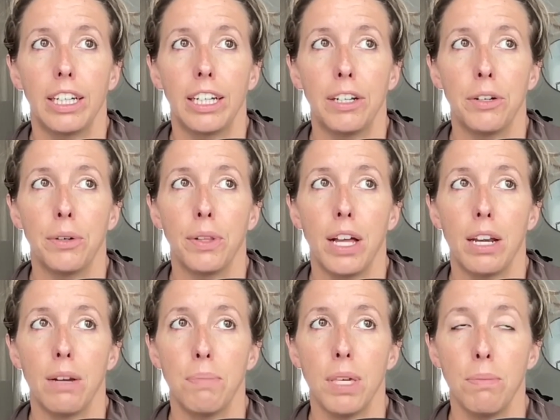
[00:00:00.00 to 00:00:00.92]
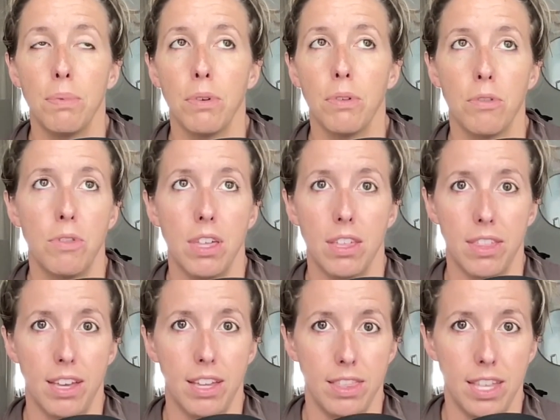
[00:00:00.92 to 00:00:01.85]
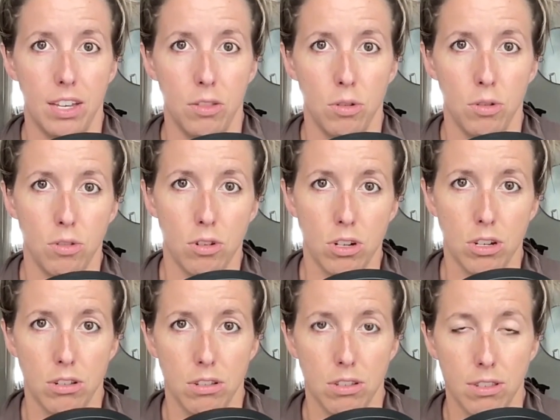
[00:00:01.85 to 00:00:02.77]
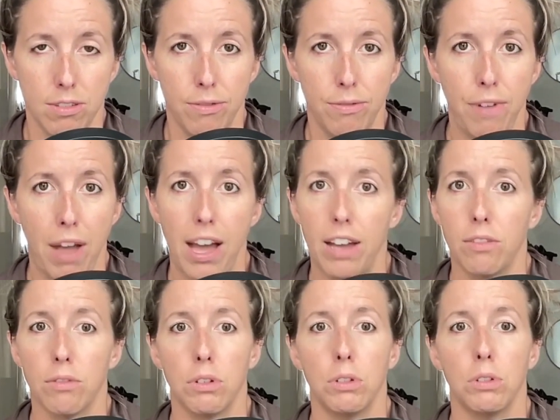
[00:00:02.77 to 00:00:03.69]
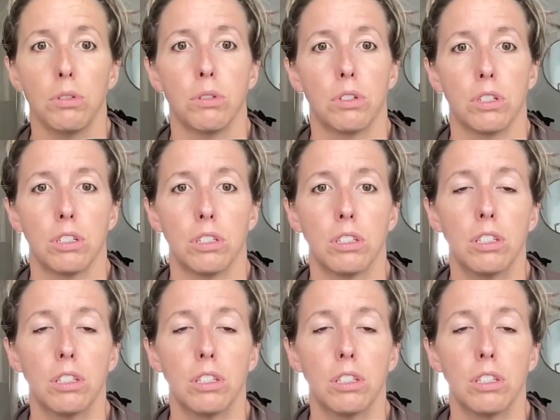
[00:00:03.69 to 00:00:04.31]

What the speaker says: I know a lot of people think that those are just fat rolls or